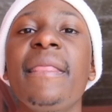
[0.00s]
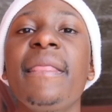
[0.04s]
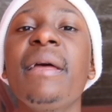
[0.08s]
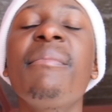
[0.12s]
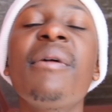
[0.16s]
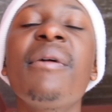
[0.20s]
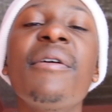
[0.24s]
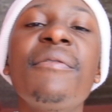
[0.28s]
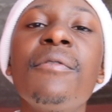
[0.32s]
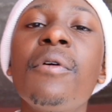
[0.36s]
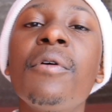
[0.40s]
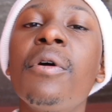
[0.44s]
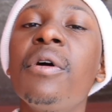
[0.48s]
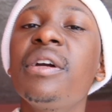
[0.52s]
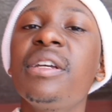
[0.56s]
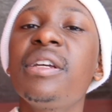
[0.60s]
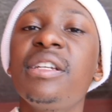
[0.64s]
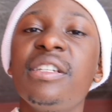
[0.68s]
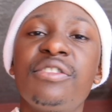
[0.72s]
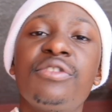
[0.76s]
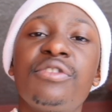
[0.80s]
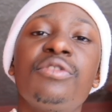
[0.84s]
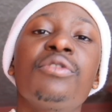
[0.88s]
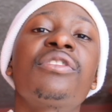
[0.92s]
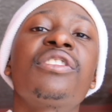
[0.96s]
Number 4
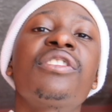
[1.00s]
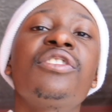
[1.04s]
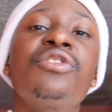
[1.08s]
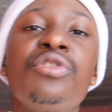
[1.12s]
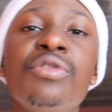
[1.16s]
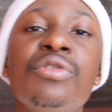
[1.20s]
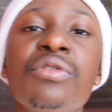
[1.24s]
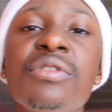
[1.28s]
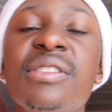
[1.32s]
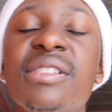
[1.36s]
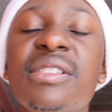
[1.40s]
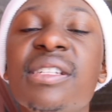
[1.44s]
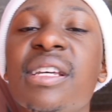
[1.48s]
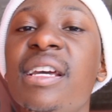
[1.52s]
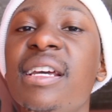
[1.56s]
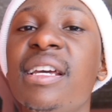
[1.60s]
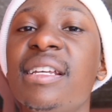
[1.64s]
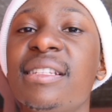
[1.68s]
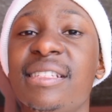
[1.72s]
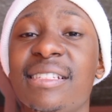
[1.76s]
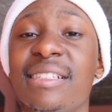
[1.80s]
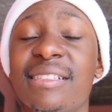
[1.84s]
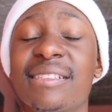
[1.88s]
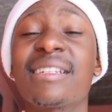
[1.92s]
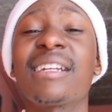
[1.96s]
is to reduce
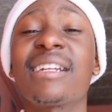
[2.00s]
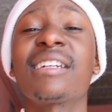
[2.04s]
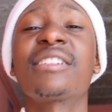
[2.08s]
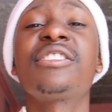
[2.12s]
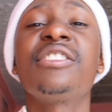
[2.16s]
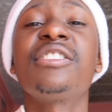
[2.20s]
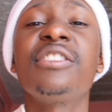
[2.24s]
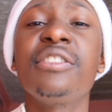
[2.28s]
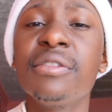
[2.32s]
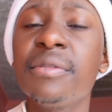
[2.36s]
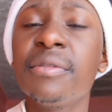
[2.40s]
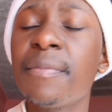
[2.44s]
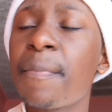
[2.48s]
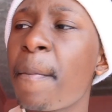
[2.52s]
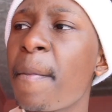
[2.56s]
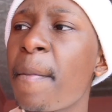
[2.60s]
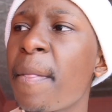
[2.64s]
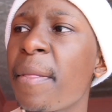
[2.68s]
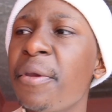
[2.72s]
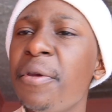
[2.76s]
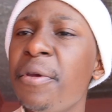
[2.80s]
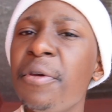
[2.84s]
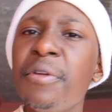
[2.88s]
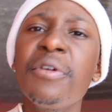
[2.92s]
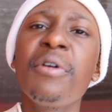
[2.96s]
distraction.
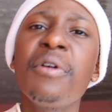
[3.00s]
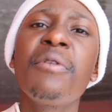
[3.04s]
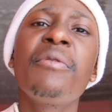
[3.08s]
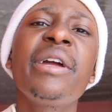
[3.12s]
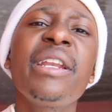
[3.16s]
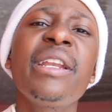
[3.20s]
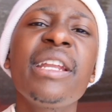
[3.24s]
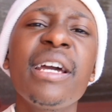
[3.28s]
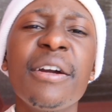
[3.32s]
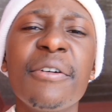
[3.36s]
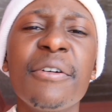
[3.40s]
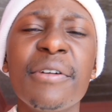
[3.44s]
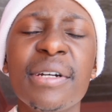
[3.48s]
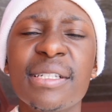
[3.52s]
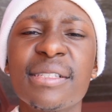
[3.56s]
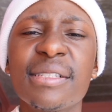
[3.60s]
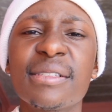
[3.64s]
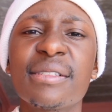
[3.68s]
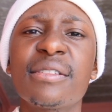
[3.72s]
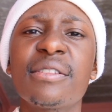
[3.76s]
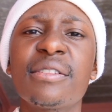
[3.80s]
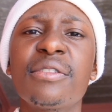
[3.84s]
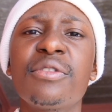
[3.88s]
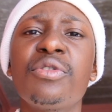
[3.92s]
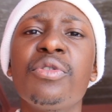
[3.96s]
You know, when I
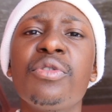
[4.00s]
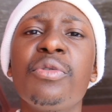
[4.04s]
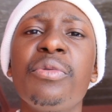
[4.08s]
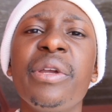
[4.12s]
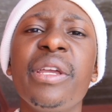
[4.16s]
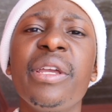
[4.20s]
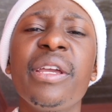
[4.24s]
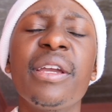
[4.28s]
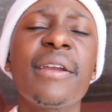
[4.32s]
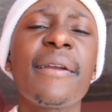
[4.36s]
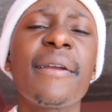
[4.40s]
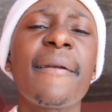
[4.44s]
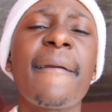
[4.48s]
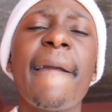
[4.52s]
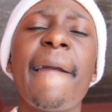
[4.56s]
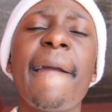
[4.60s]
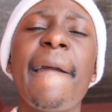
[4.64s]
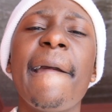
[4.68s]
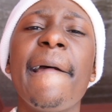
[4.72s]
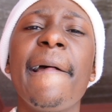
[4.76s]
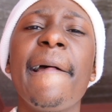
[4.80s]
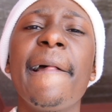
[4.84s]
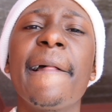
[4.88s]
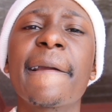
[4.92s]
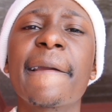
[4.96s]
was doing
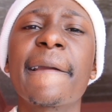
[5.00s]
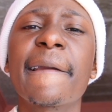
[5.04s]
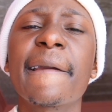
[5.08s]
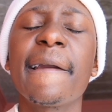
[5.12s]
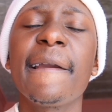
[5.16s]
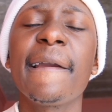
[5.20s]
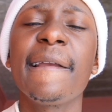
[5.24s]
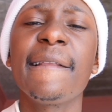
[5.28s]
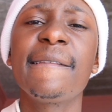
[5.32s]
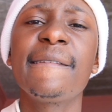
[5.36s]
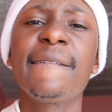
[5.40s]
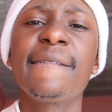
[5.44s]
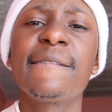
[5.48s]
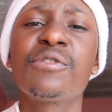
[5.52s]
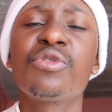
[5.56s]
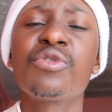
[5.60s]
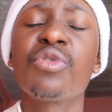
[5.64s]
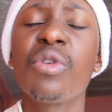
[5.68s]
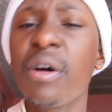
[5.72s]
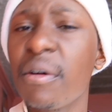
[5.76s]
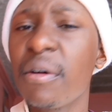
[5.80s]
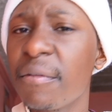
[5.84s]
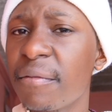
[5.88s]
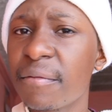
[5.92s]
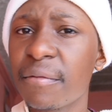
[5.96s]
grade
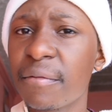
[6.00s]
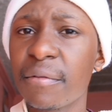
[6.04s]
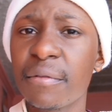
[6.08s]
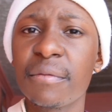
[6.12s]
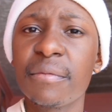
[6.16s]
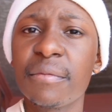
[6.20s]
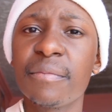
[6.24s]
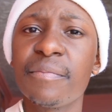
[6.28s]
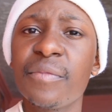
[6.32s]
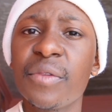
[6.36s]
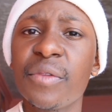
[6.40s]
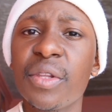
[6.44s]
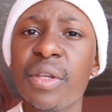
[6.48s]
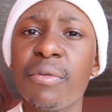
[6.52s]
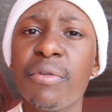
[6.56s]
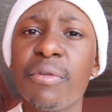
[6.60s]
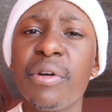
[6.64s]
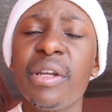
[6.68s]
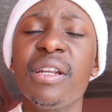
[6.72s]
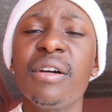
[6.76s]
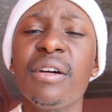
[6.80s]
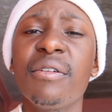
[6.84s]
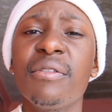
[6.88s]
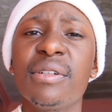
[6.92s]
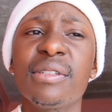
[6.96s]
12,
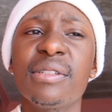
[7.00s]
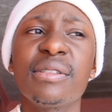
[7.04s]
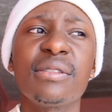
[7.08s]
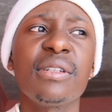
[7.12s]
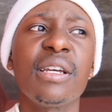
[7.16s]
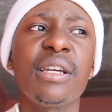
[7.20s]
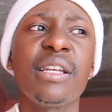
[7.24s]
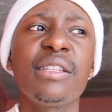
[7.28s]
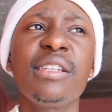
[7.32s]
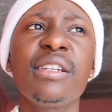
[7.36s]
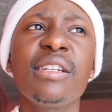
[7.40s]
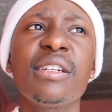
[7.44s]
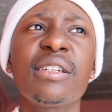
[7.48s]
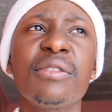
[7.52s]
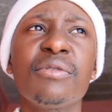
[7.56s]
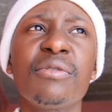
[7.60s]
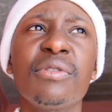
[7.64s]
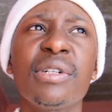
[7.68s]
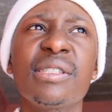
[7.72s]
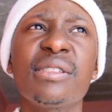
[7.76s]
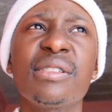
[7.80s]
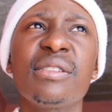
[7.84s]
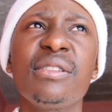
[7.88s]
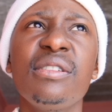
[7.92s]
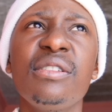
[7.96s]
I think it
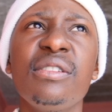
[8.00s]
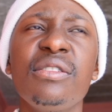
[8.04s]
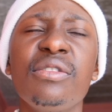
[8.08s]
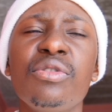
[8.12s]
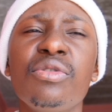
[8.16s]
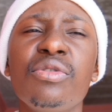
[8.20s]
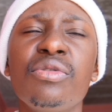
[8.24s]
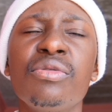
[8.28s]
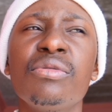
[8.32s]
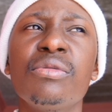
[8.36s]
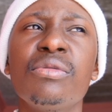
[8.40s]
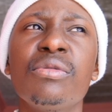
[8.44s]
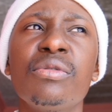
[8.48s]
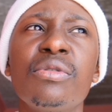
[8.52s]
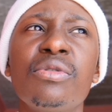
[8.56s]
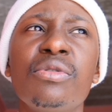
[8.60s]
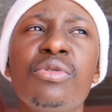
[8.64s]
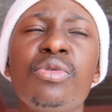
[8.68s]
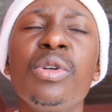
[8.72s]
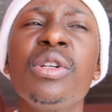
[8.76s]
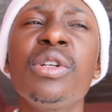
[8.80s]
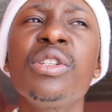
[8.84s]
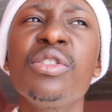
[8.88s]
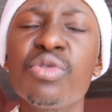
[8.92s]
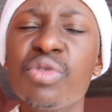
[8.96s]
was in
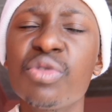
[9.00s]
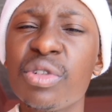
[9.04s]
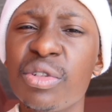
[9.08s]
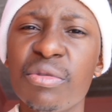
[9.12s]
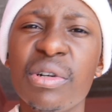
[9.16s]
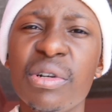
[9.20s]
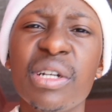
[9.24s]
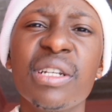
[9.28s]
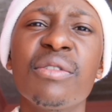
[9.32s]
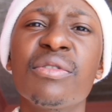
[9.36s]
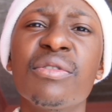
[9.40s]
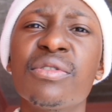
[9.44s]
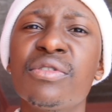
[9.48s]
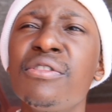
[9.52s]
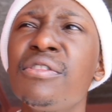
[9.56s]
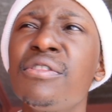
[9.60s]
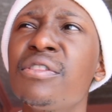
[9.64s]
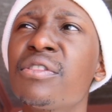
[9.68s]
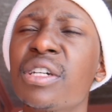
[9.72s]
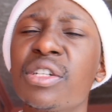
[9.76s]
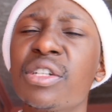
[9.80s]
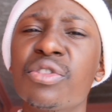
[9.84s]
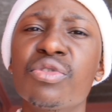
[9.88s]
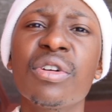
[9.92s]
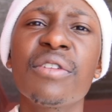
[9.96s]
2021, I was doing
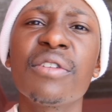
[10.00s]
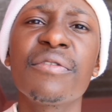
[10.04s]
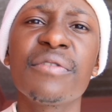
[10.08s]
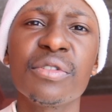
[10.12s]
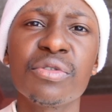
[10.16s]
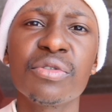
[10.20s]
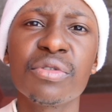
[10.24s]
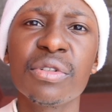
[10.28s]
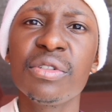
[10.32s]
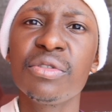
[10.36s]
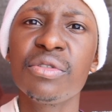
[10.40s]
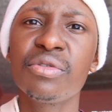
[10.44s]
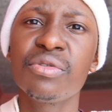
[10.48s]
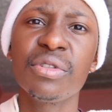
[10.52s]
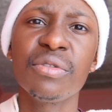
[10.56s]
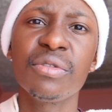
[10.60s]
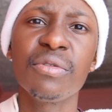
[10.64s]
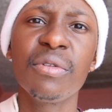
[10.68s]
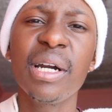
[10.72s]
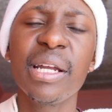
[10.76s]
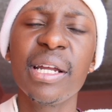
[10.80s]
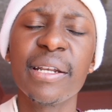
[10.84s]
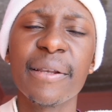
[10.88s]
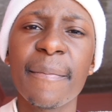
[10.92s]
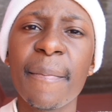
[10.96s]
grade 12 in
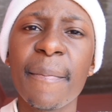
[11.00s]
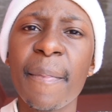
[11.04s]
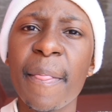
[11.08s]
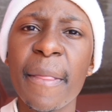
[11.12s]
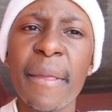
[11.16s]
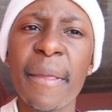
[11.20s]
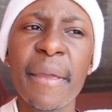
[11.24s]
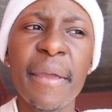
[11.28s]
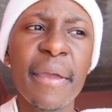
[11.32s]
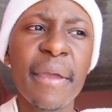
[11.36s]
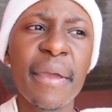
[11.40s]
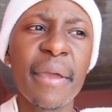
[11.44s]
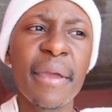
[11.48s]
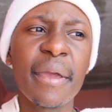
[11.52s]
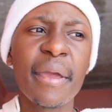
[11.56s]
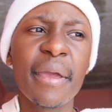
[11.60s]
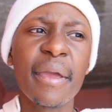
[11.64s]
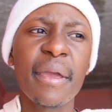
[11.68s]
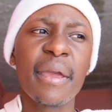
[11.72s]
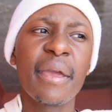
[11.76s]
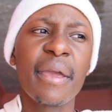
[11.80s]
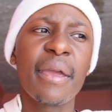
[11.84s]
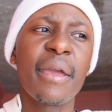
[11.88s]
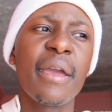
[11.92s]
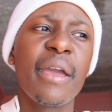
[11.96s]
2021,
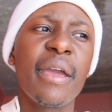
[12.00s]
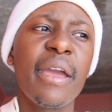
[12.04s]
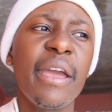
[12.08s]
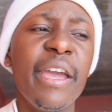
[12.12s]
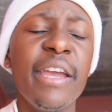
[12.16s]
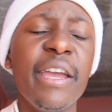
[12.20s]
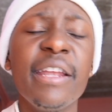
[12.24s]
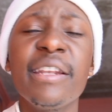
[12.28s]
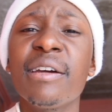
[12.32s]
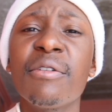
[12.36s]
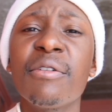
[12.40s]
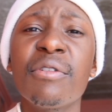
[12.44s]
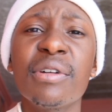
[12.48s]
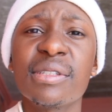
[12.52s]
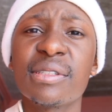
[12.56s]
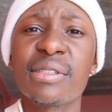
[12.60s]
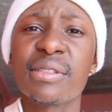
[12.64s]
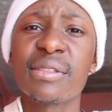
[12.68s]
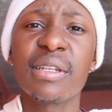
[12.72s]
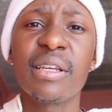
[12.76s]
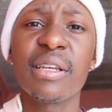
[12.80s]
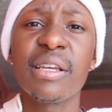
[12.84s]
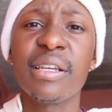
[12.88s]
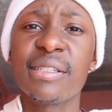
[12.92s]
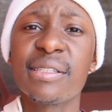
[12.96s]
and I
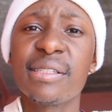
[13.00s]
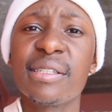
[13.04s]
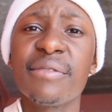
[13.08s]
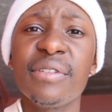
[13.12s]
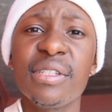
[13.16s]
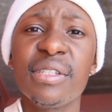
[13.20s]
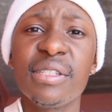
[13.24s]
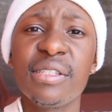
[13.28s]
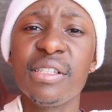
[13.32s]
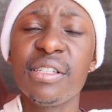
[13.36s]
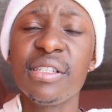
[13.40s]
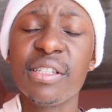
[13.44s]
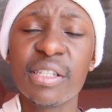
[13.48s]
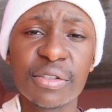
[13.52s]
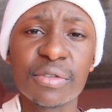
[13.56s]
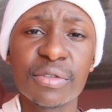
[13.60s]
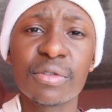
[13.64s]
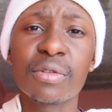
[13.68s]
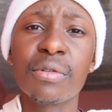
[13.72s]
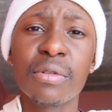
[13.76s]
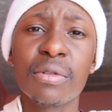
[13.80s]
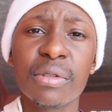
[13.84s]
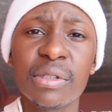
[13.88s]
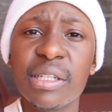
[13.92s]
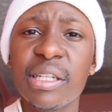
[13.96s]
was 17 years
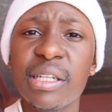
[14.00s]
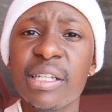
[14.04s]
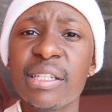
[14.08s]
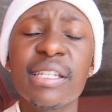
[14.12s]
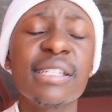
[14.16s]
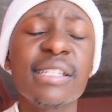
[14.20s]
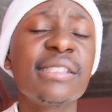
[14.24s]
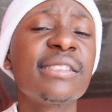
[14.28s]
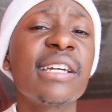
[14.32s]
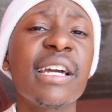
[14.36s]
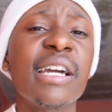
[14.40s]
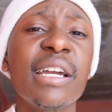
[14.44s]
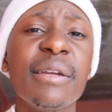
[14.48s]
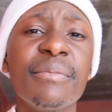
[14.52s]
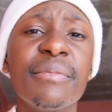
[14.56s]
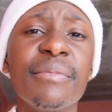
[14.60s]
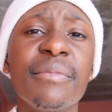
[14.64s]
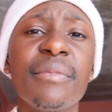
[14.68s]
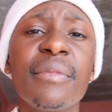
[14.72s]
old at that time.